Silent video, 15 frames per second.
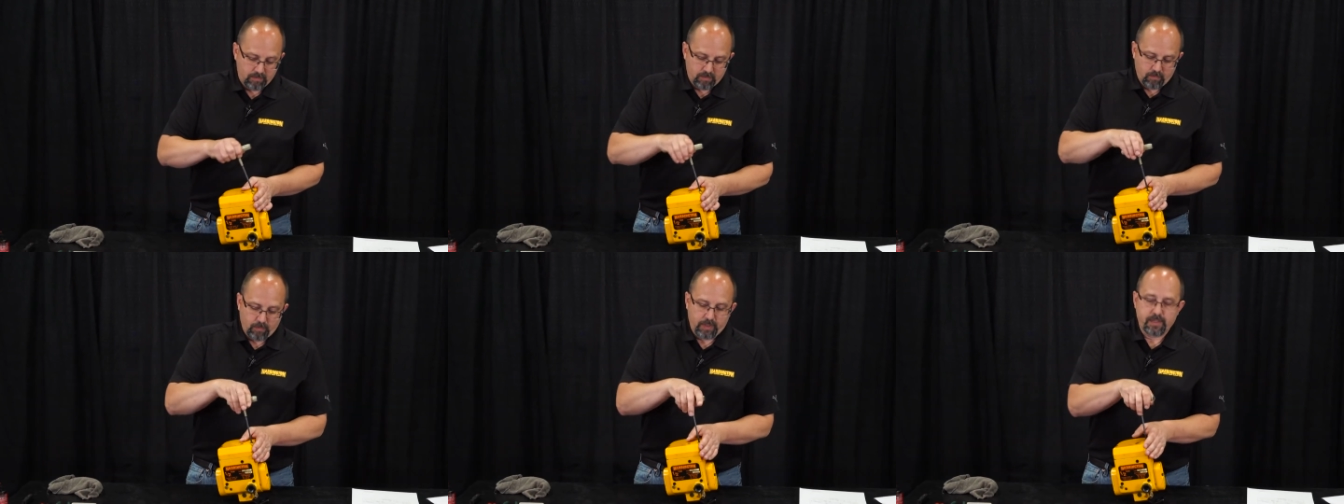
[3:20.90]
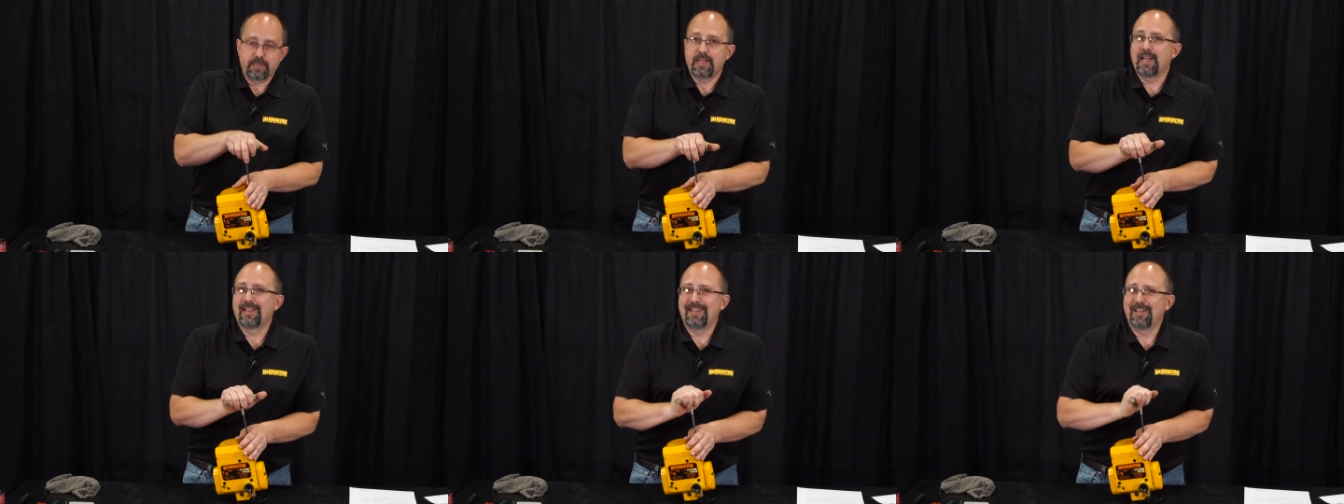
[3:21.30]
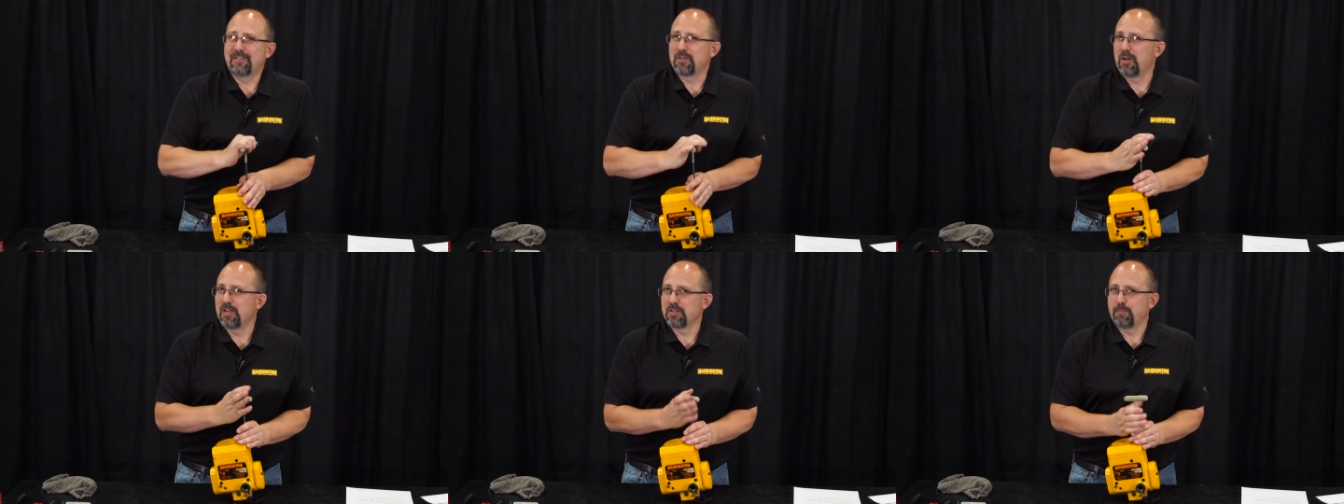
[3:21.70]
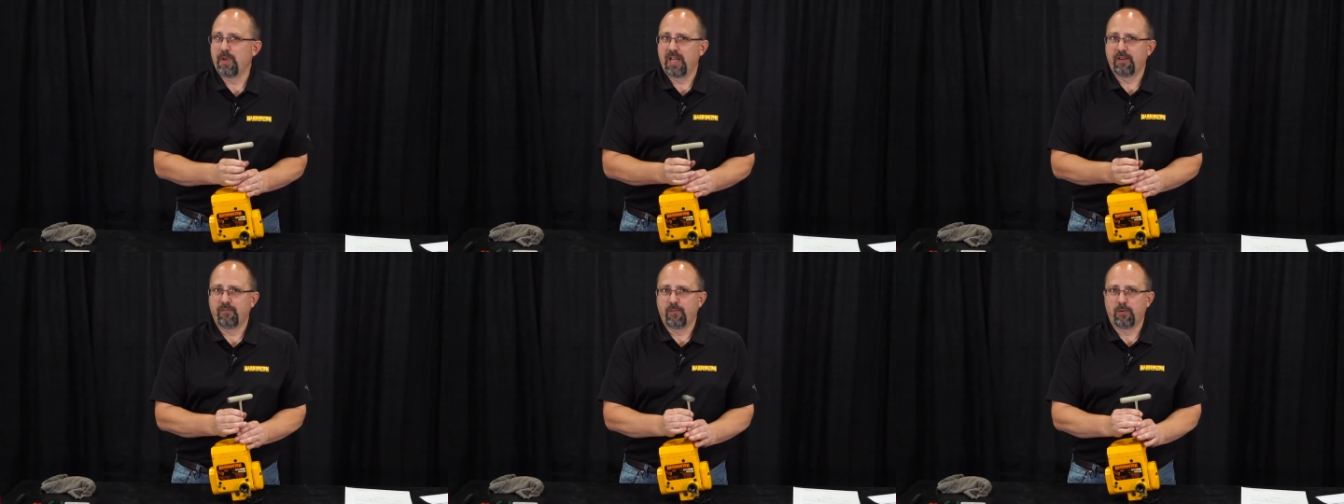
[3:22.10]
we're going to take the exhaust
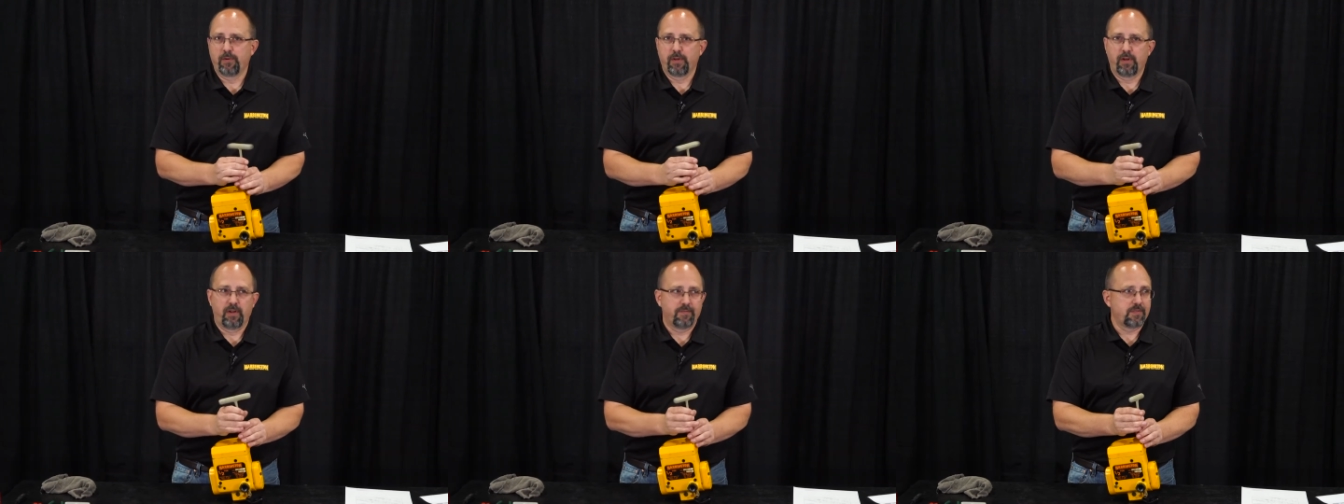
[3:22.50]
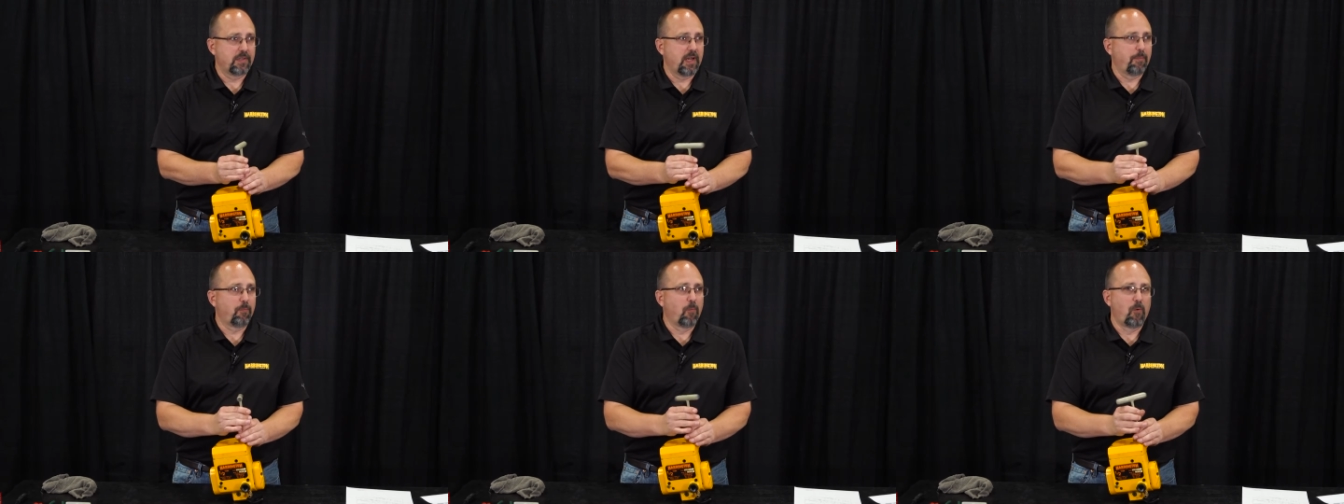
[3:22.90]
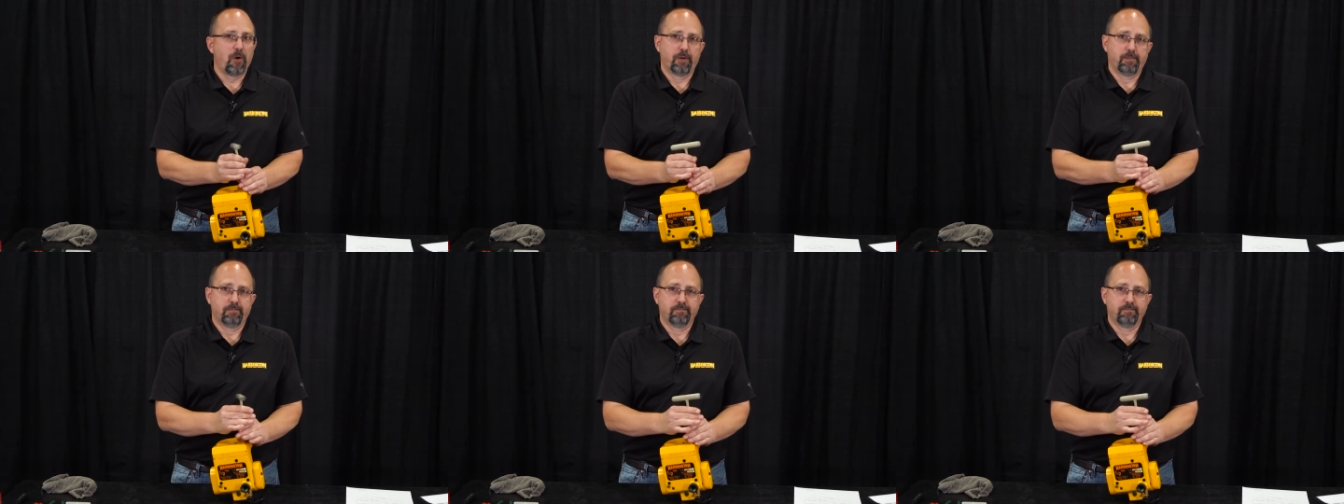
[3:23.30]
manifold off, step one.